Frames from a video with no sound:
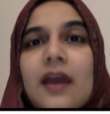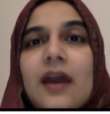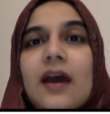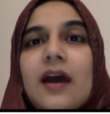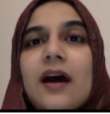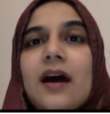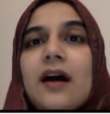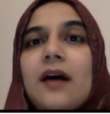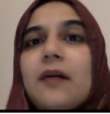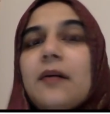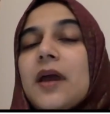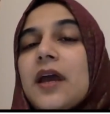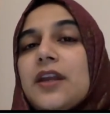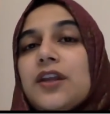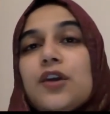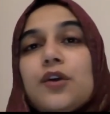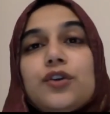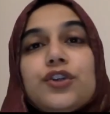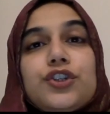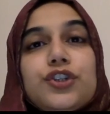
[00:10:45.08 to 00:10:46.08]

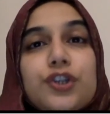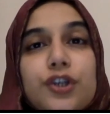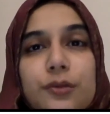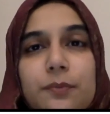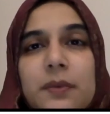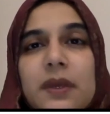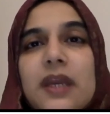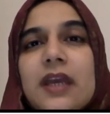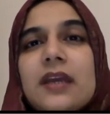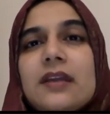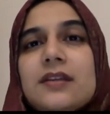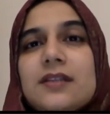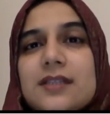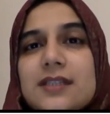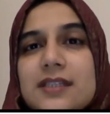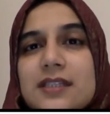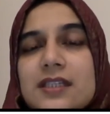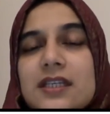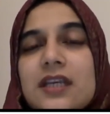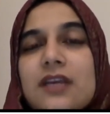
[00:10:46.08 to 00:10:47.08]
and you should begin to
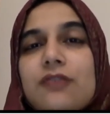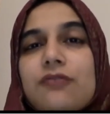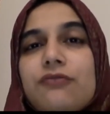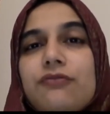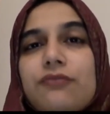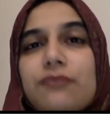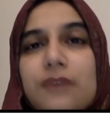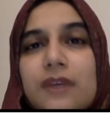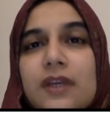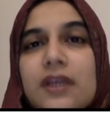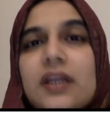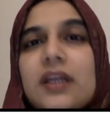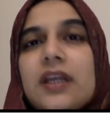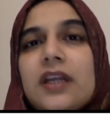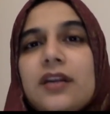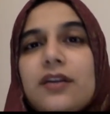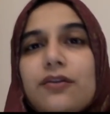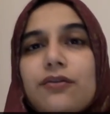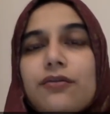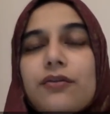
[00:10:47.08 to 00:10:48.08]
see really
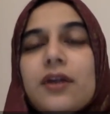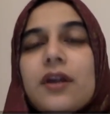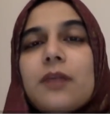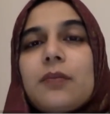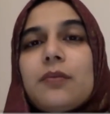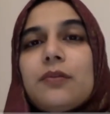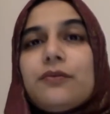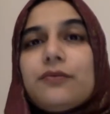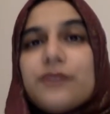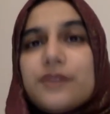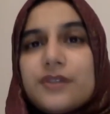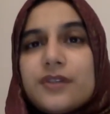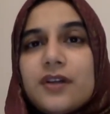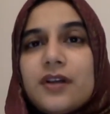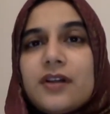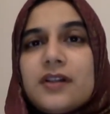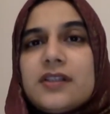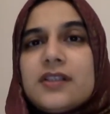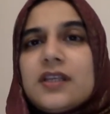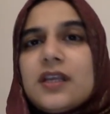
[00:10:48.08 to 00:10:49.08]
incredible
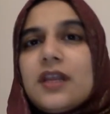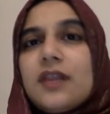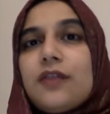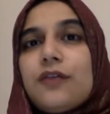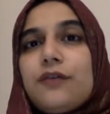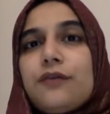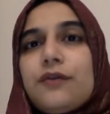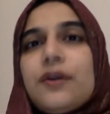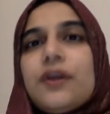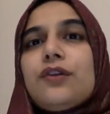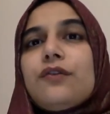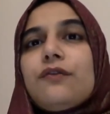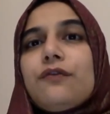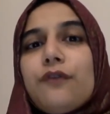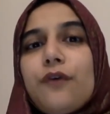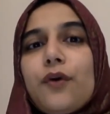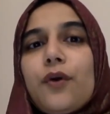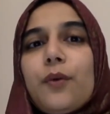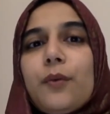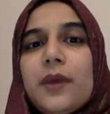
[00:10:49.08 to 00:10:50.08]
results in 3 to
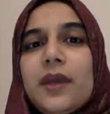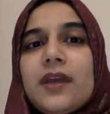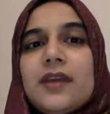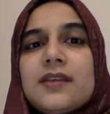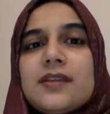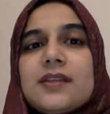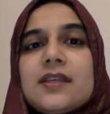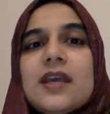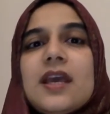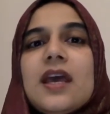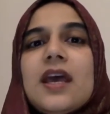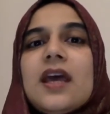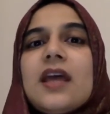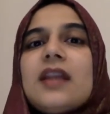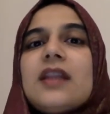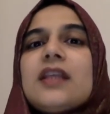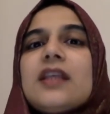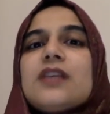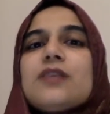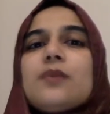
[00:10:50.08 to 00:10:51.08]
4 weeks.
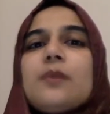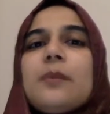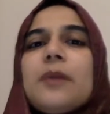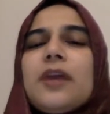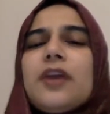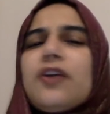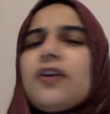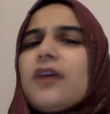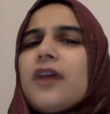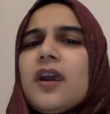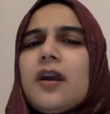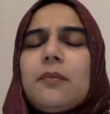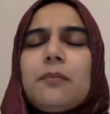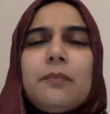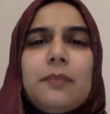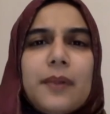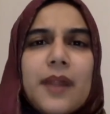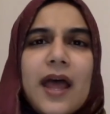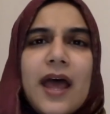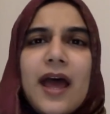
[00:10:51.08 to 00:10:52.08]
This will make your hair
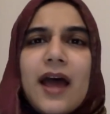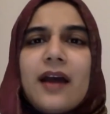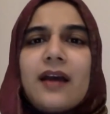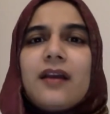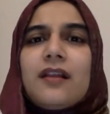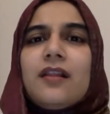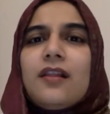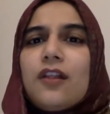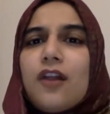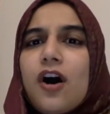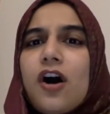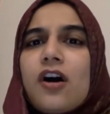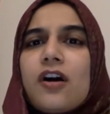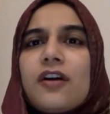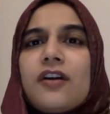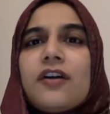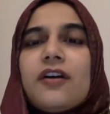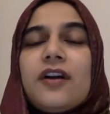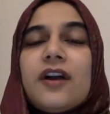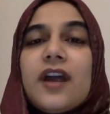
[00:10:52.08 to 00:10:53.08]
black,
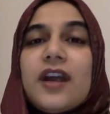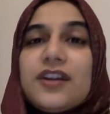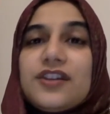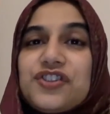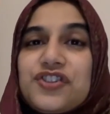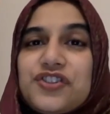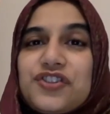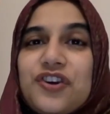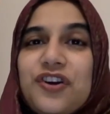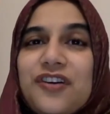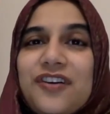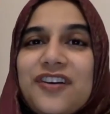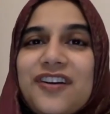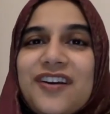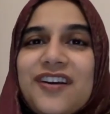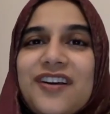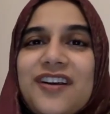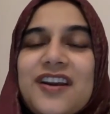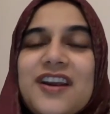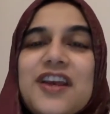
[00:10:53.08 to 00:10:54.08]
longer, and
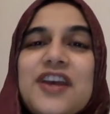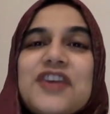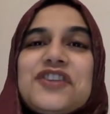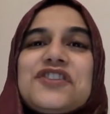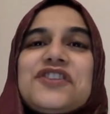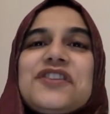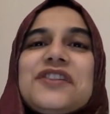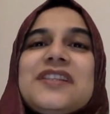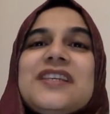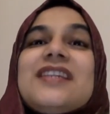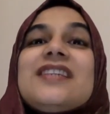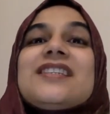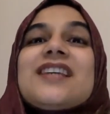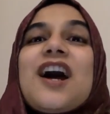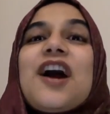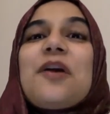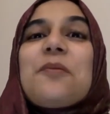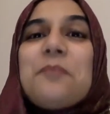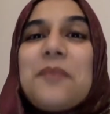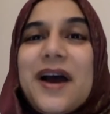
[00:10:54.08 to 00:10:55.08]
stronger. So these
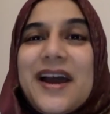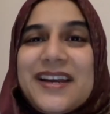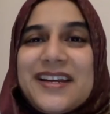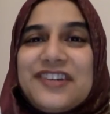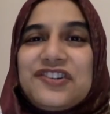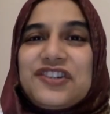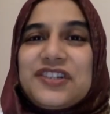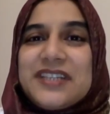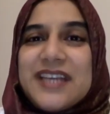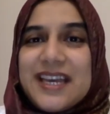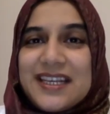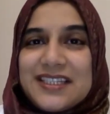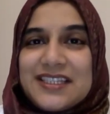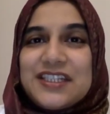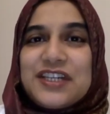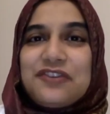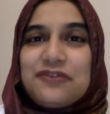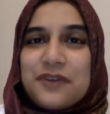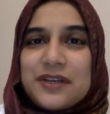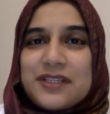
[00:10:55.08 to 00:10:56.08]
are my
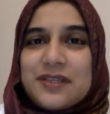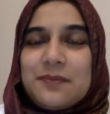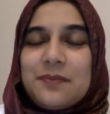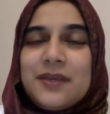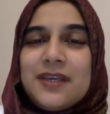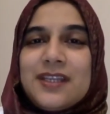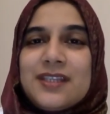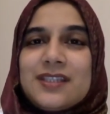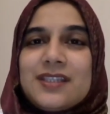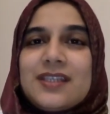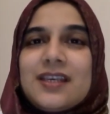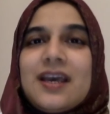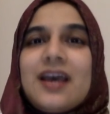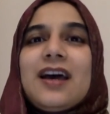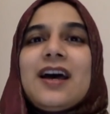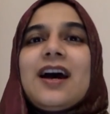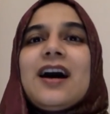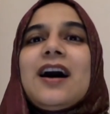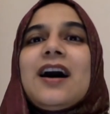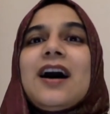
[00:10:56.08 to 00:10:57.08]
tested recipes.
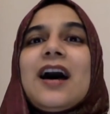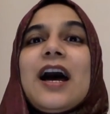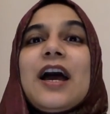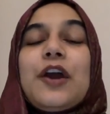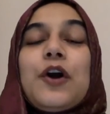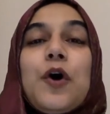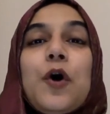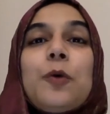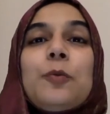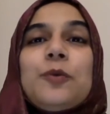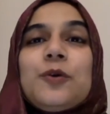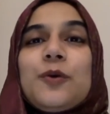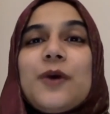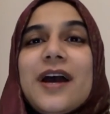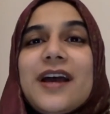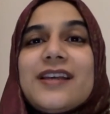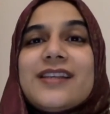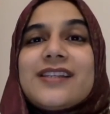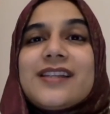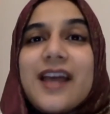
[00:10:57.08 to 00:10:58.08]
I hope you
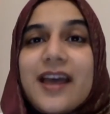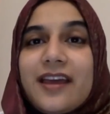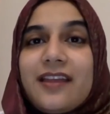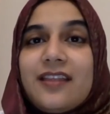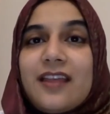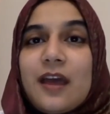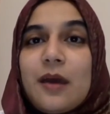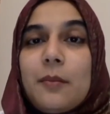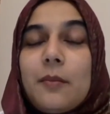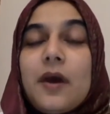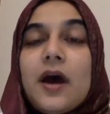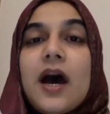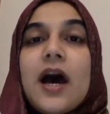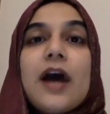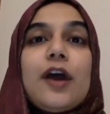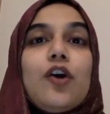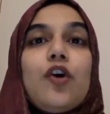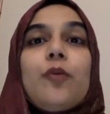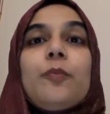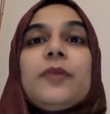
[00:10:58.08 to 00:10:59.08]
guys like them.
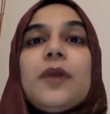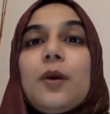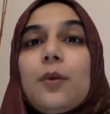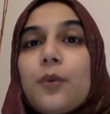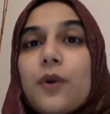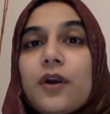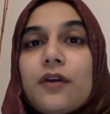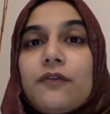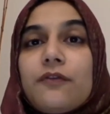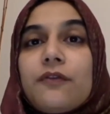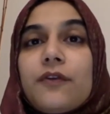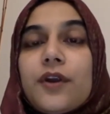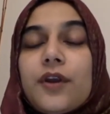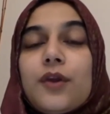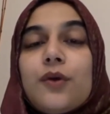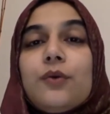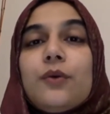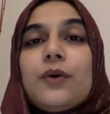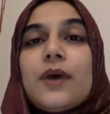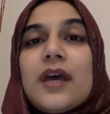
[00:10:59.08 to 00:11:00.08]
I hope they work for
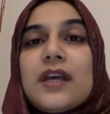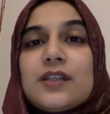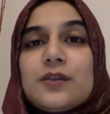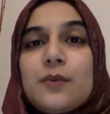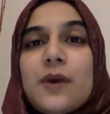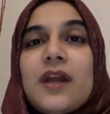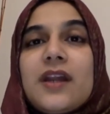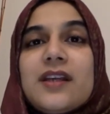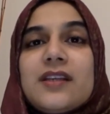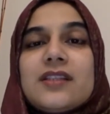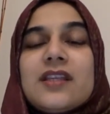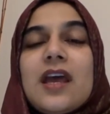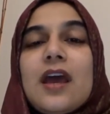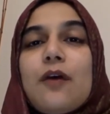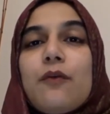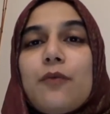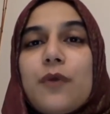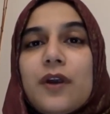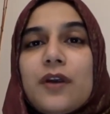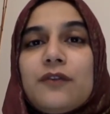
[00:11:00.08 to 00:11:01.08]
you as well as they
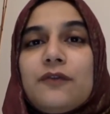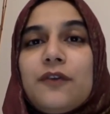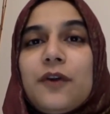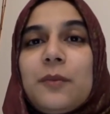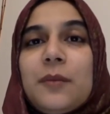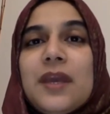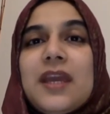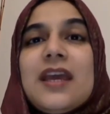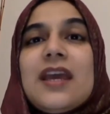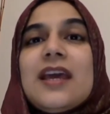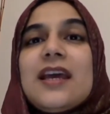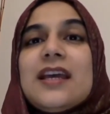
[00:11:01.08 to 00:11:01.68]
have worked for me.